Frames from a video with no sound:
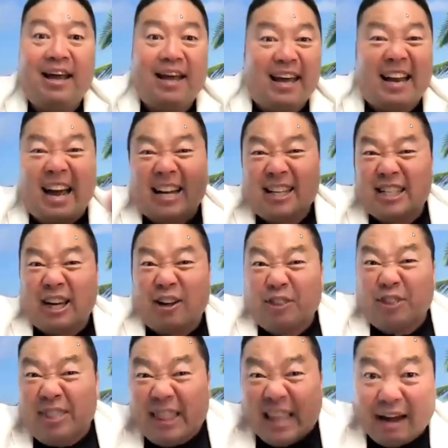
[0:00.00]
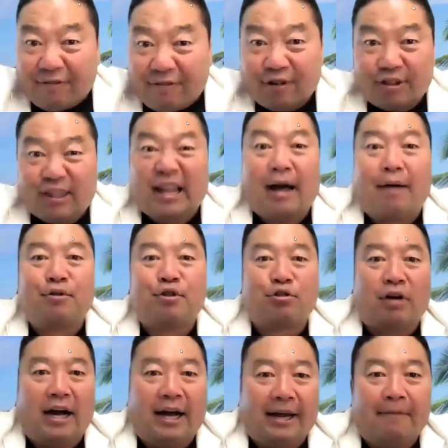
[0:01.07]
and I shall never stop
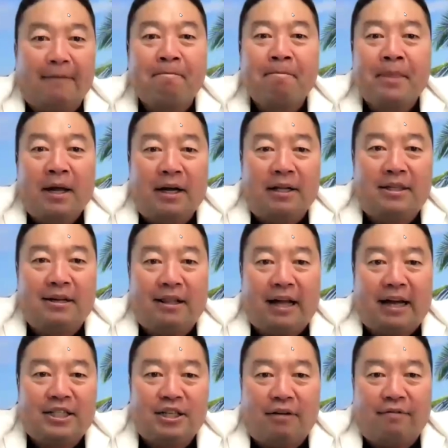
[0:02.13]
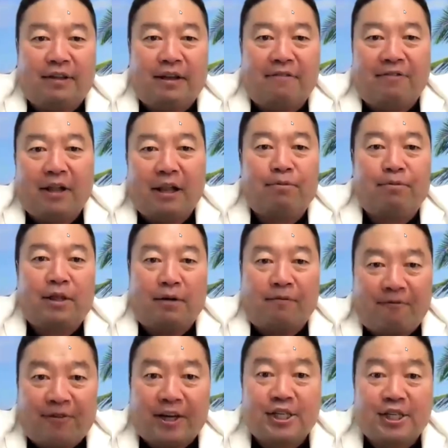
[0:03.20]
trying until I shall have developed
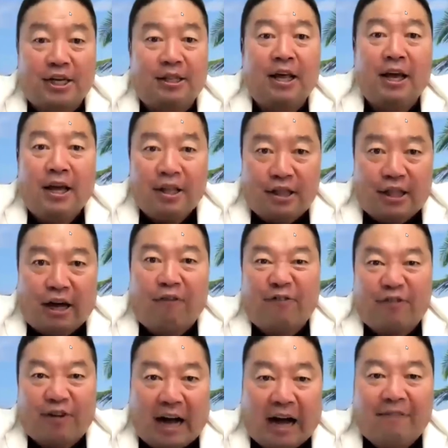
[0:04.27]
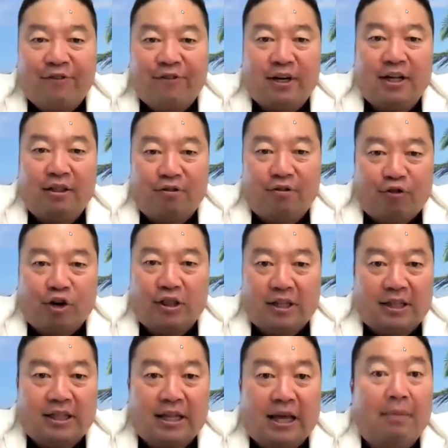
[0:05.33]
sufficient self-confidence for its
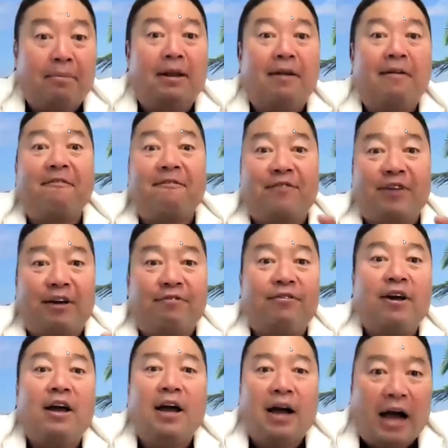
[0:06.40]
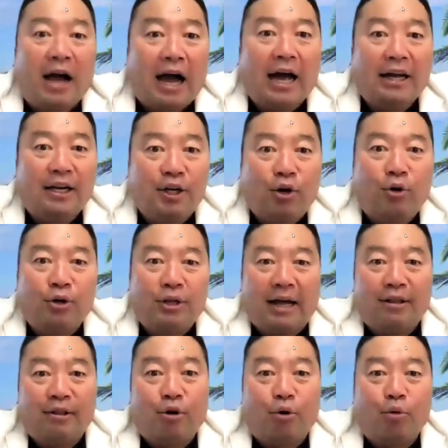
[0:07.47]
attainment. Fifth, I know
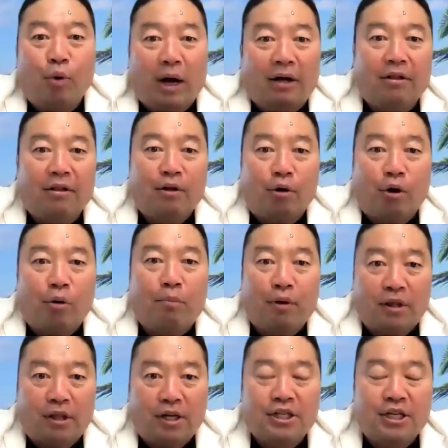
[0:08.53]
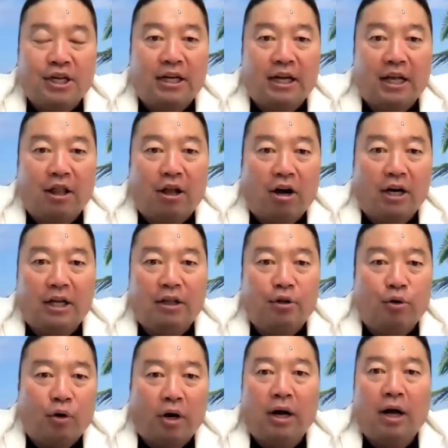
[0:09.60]
that no wealth or position can long
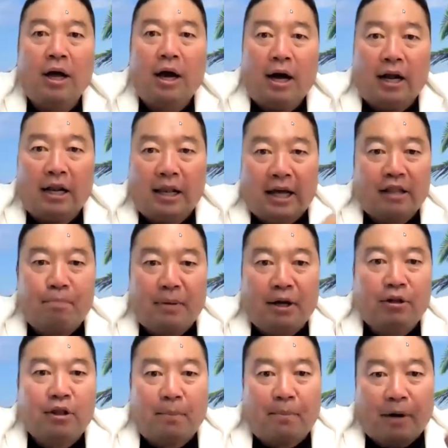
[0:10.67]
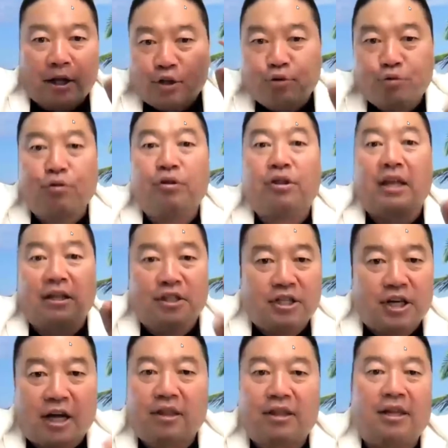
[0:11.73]
endure unless built upon truth and
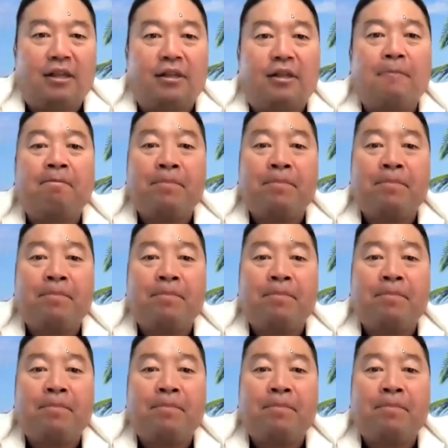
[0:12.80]
justice.